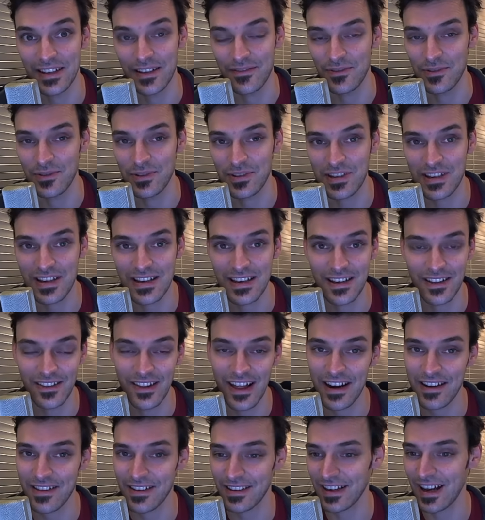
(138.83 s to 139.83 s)
If you see a
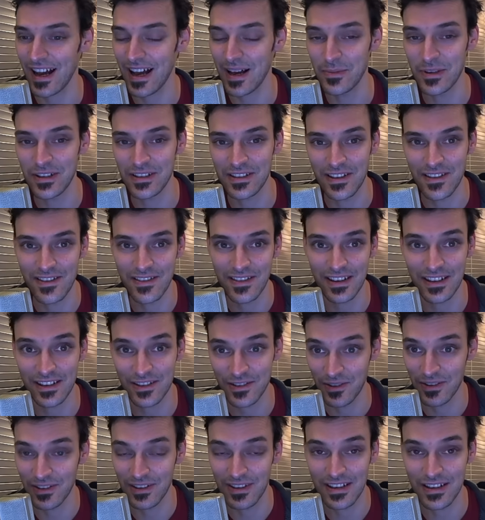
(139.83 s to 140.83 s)
lot of the comments and
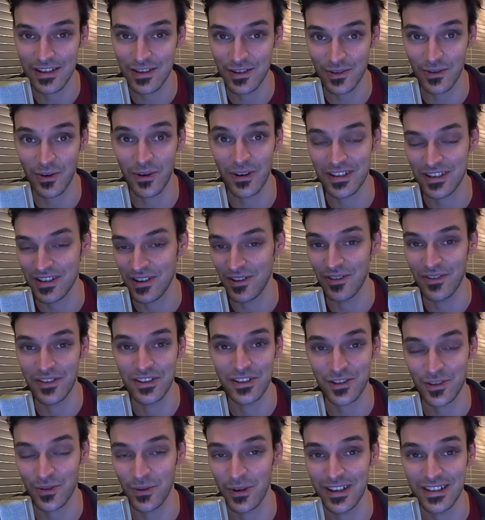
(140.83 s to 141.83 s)
things on these stories and on
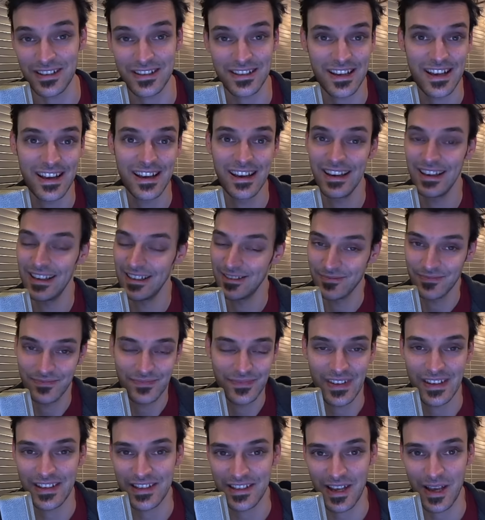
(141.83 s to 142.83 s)
these tweets,
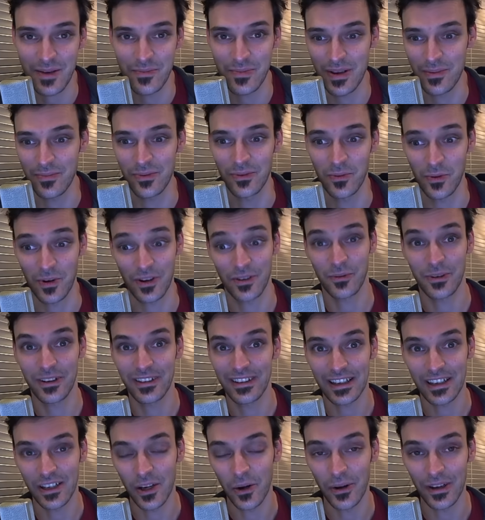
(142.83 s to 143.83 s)
they say people weren't
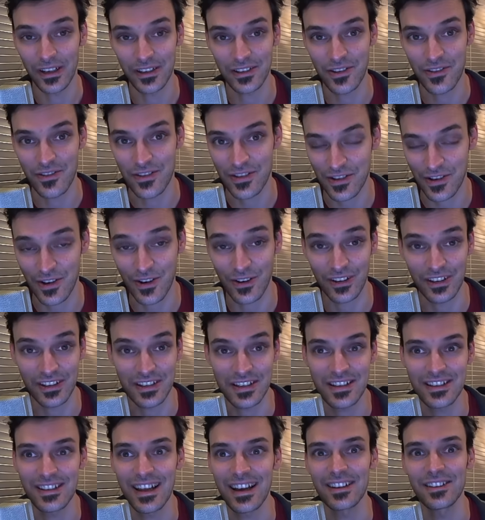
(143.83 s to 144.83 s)
really going to the
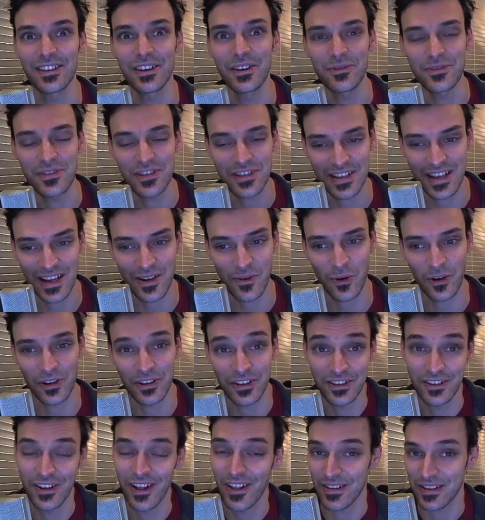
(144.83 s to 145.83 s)
circus, let alone
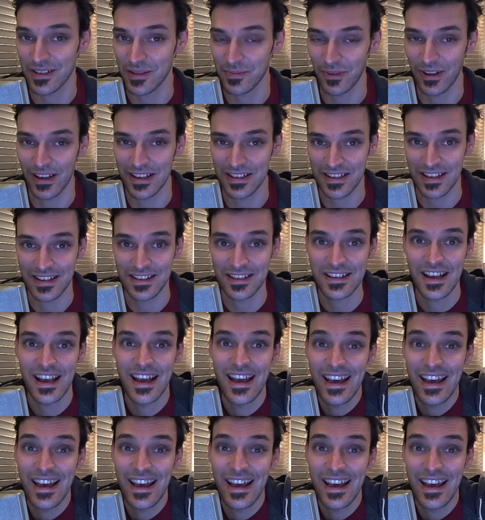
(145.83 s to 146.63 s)
SeaWorld and all these places,